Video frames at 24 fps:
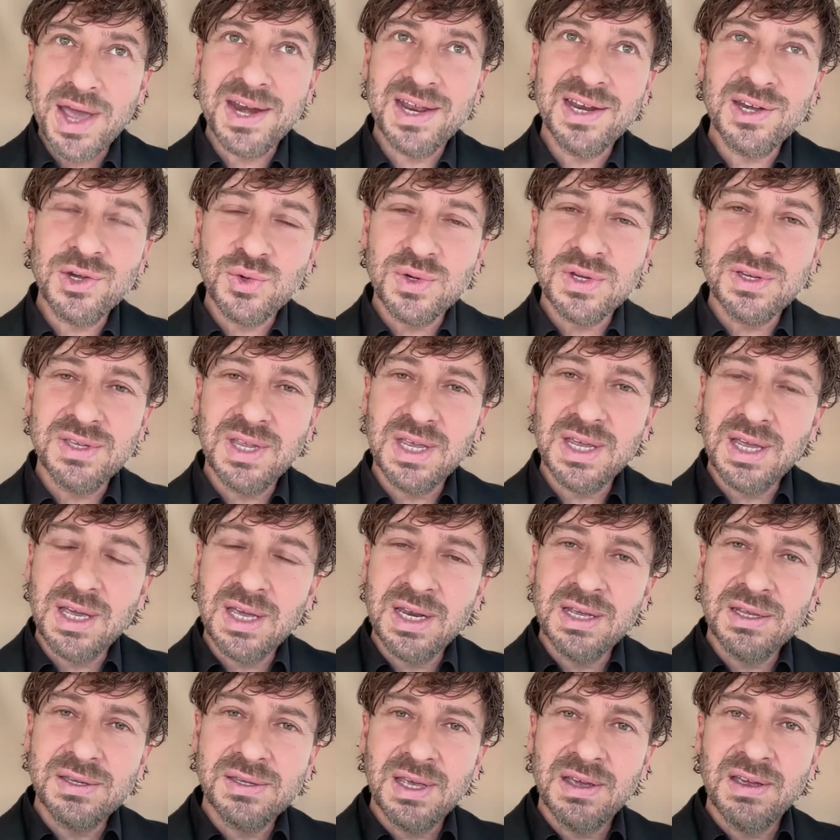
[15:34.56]
interesting. It
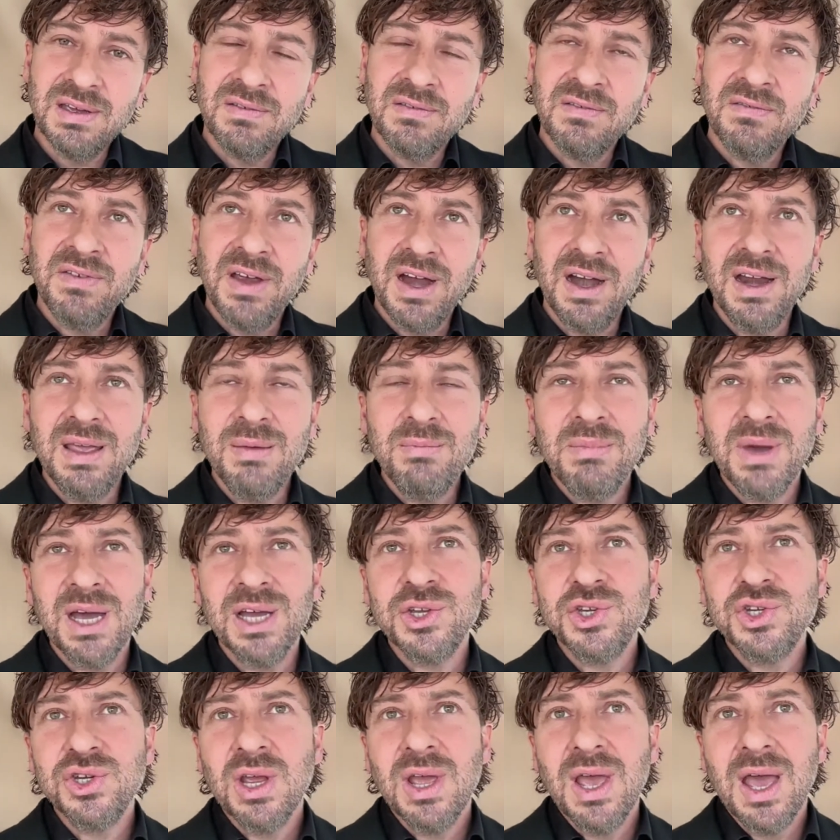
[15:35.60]
is a very
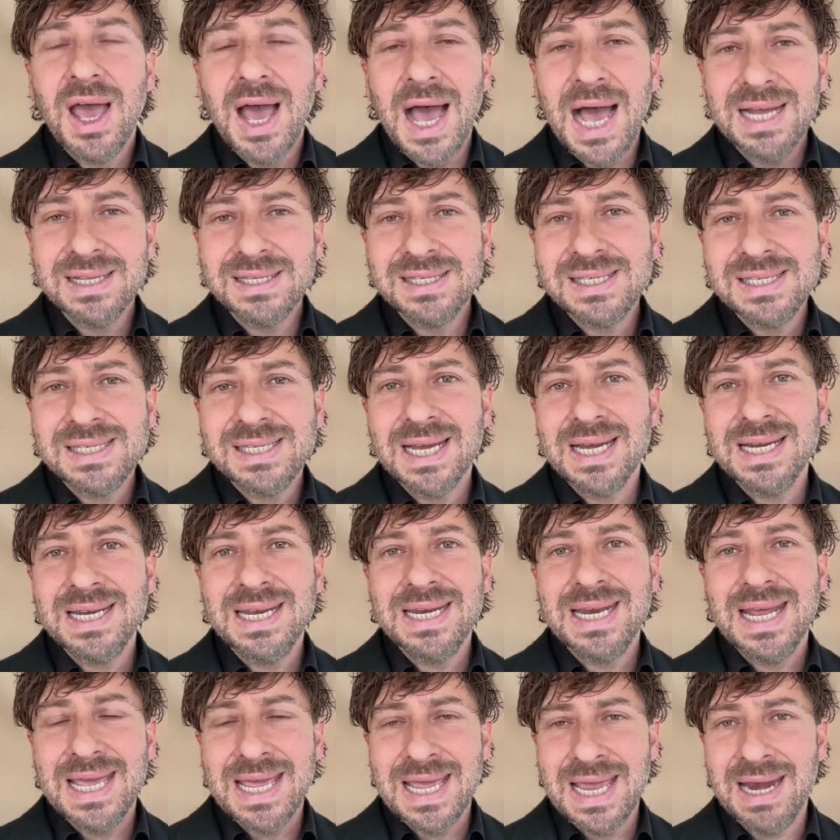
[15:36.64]
much
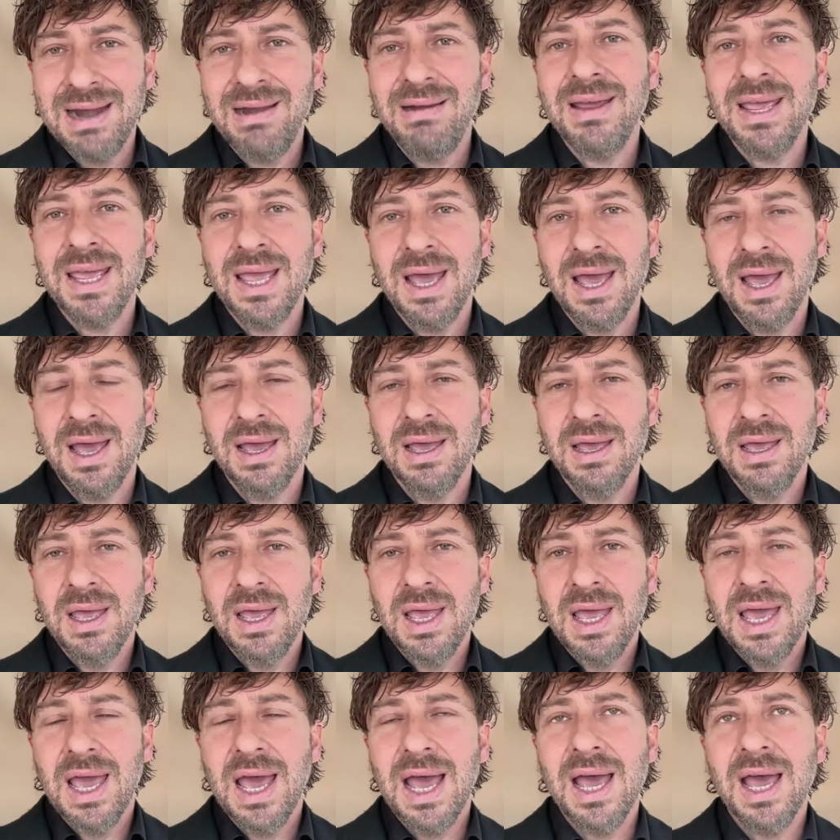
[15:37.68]
unstudied area
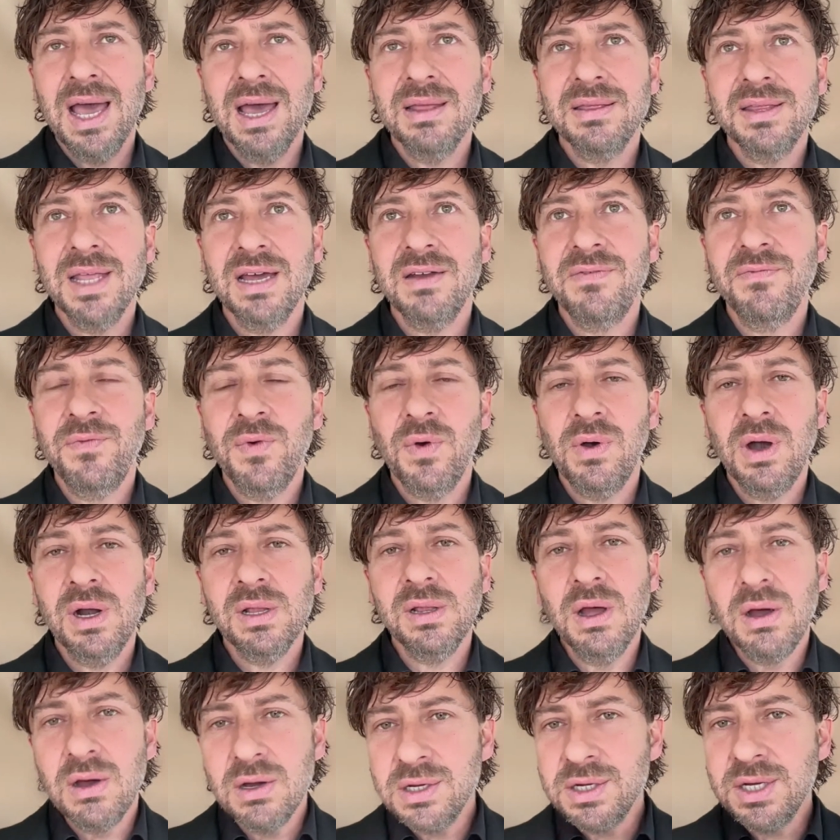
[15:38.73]
that for a
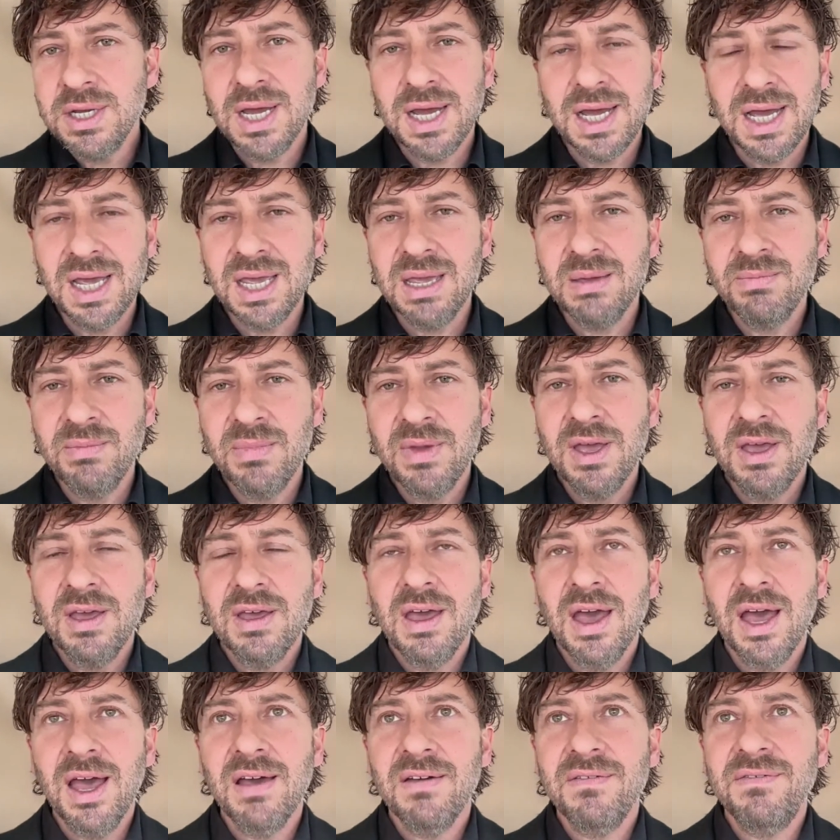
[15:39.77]
long time
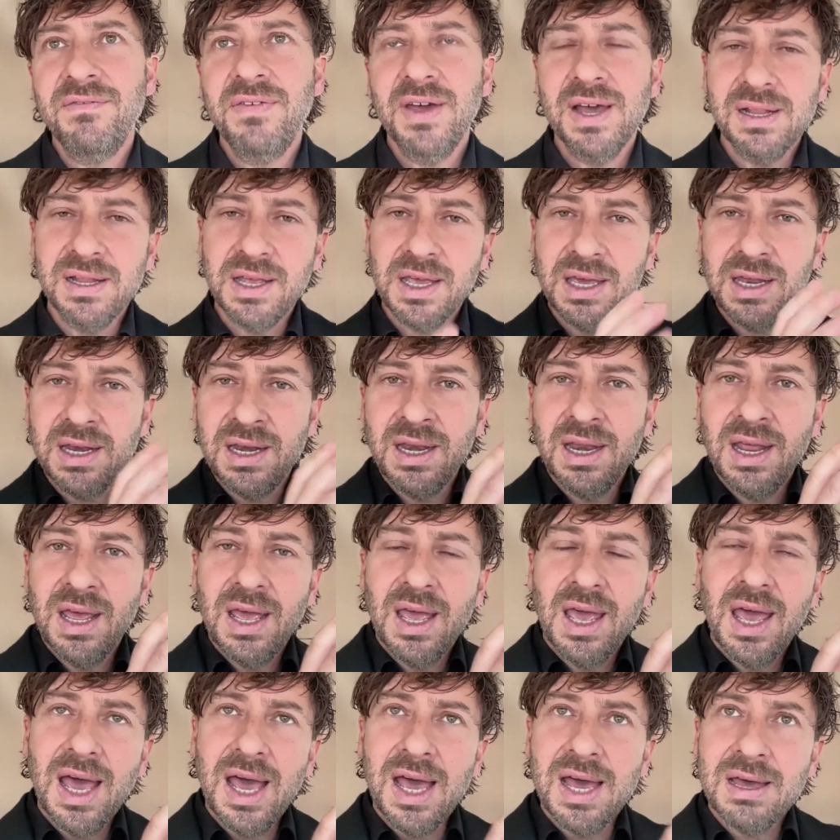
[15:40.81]
fell in
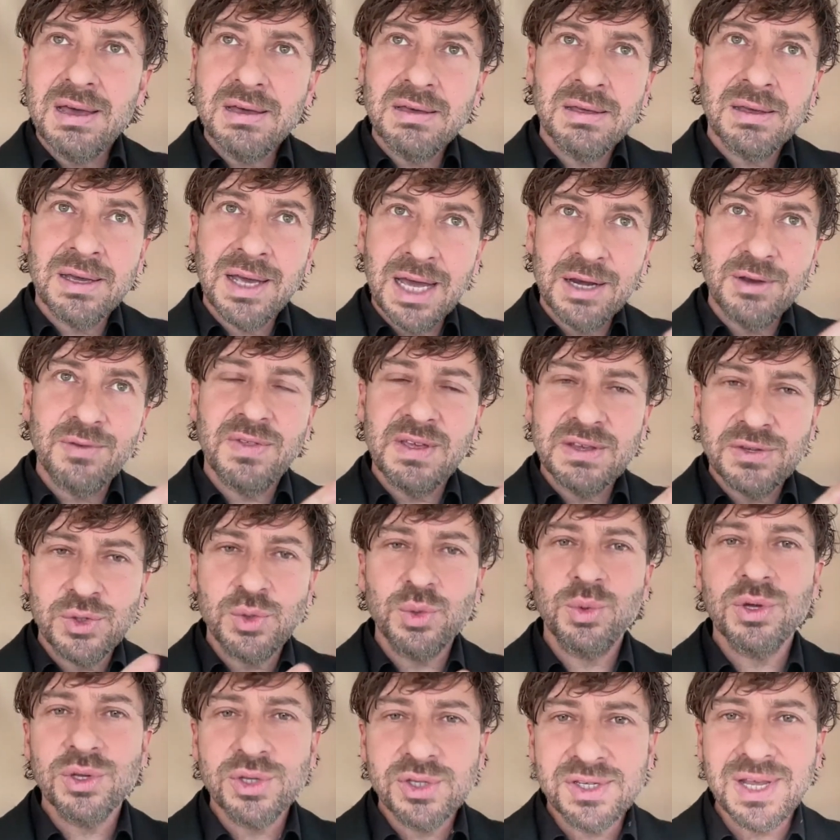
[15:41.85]
kind of the
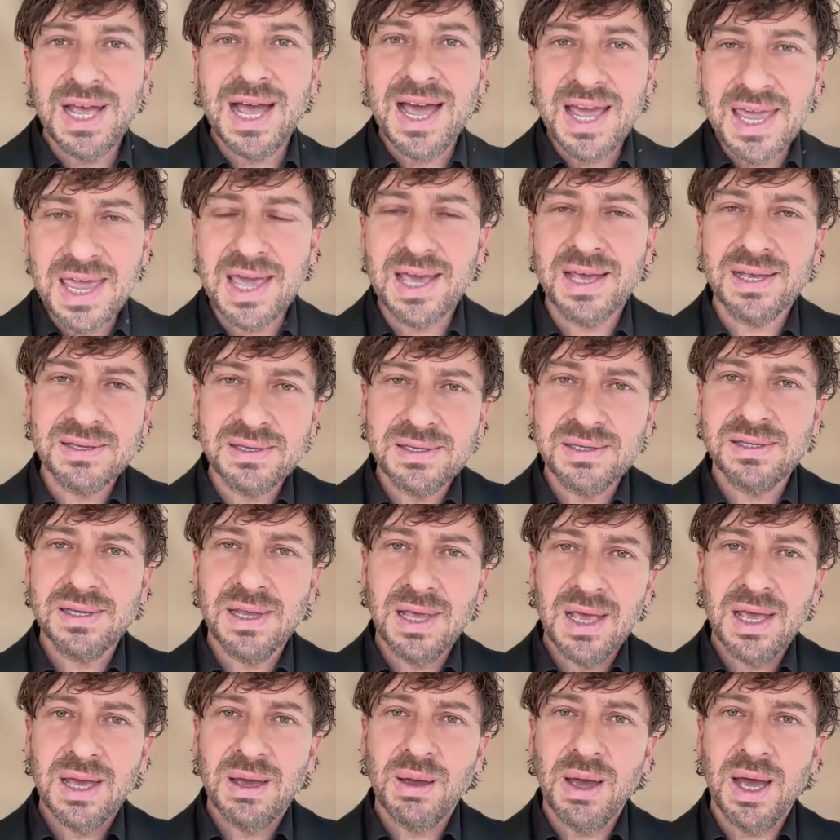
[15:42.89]
pseudoscience
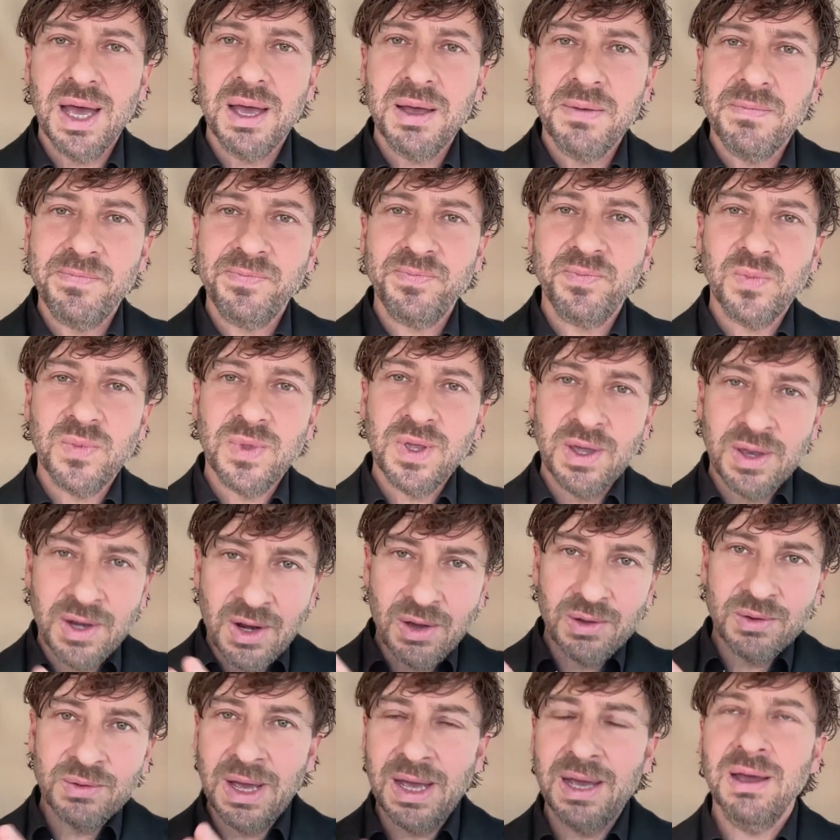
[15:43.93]

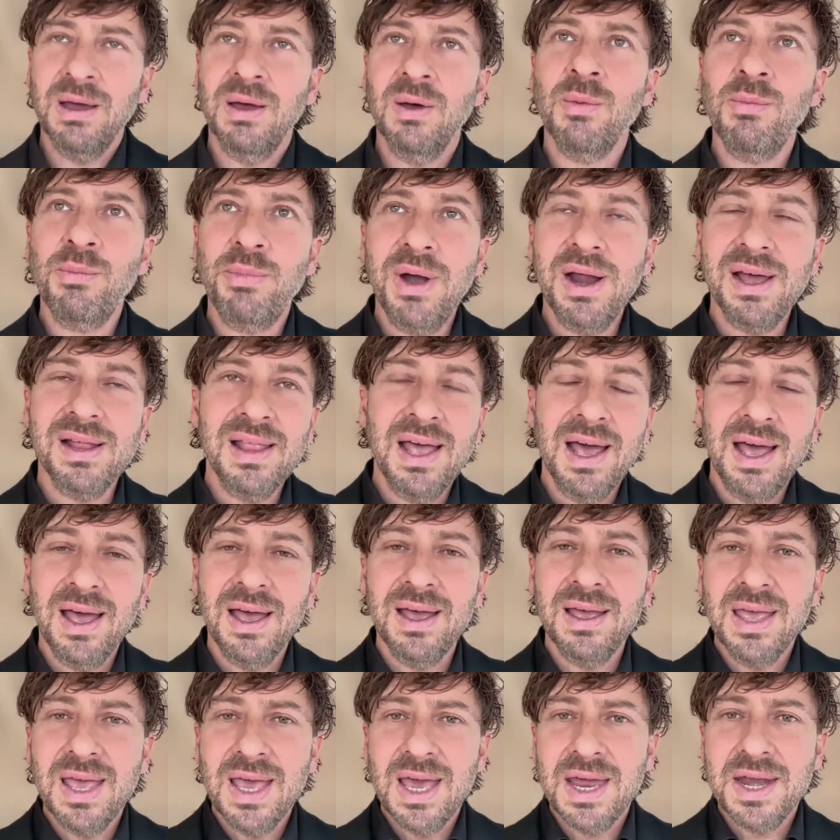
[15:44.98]

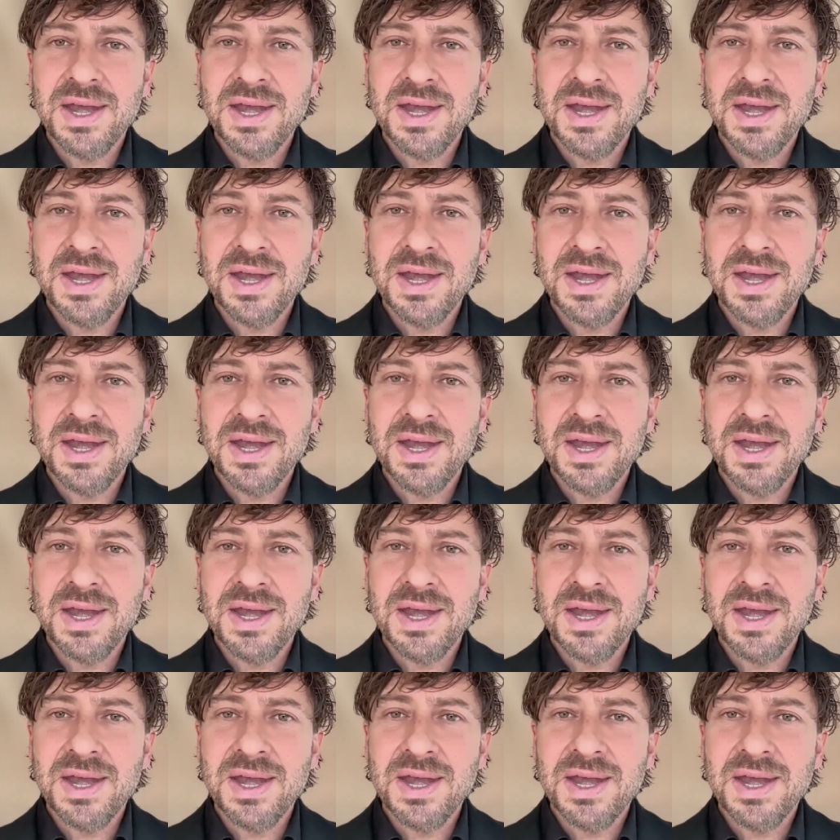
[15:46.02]
umbrella.